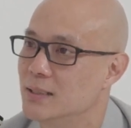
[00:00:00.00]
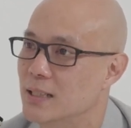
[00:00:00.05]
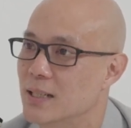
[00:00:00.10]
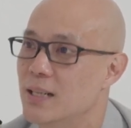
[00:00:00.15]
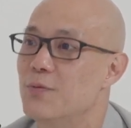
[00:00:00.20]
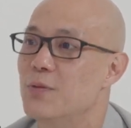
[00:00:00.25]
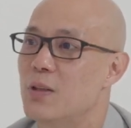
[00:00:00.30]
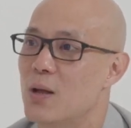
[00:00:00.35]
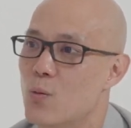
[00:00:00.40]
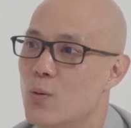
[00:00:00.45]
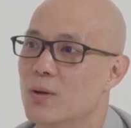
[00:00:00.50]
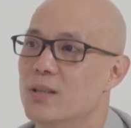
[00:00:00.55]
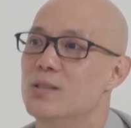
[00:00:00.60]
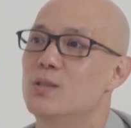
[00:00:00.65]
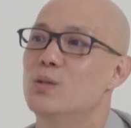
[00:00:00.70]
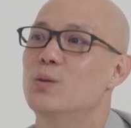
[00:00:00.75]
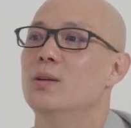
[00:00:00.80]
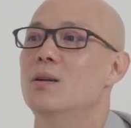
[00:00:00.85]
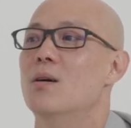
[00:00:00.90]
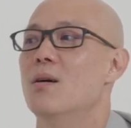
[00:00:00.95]
than if they were to
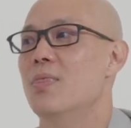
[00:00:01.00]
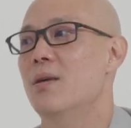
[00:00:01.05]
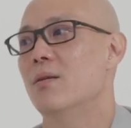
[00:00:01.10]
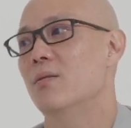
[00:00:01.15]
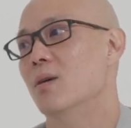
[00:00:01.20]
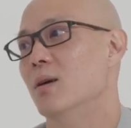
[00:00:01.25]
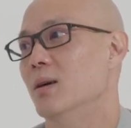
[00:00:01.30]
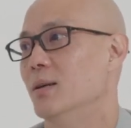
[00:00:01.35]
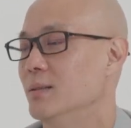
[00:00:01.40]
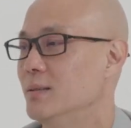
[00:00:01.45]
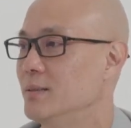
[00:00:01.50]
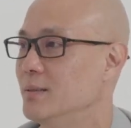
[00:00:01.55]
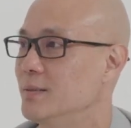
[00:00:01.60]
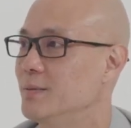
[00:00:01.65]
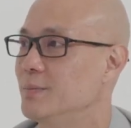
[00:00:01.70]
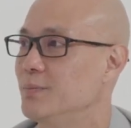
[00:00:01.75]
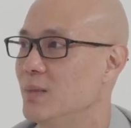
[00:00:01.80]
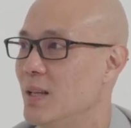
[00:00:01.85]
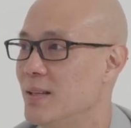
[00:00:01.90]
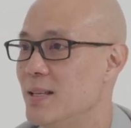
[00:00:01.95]
do it on their own.
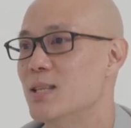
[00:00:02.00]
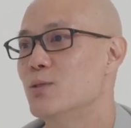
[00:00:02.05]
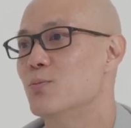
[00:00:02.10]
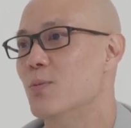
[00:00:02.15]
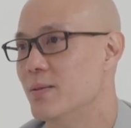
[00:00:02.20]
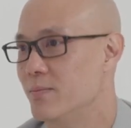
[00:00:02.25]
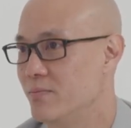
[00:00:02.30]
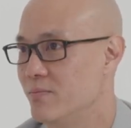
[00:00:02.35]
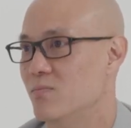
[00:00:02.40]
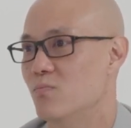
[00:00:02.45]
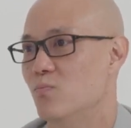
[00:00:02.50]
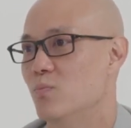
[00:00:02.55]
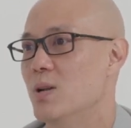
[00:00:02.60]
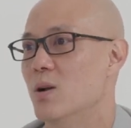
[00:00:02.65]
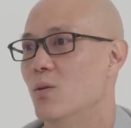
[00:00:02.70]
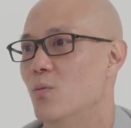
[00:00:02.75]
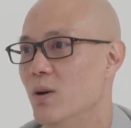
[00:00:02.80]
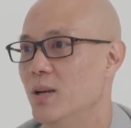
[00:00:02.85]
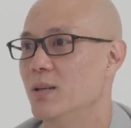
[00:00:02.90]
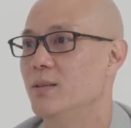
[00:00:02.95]
And that's what
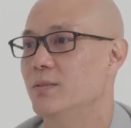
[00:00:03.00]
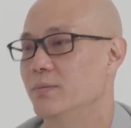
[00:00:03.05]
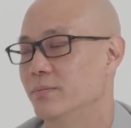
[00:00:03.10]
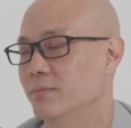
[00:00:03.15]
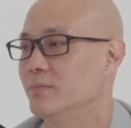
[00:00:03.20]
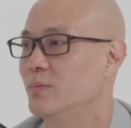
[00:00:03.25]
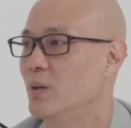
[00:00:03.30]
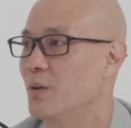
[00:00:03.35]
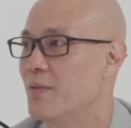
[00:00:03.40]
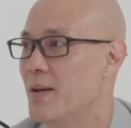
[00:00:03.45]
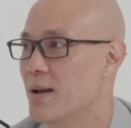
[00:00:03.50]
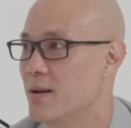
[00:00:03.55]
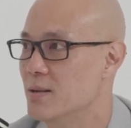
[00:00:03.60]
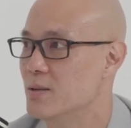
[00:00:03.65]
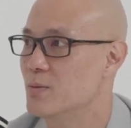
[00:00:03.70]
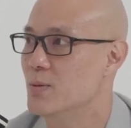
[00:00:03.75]
we found as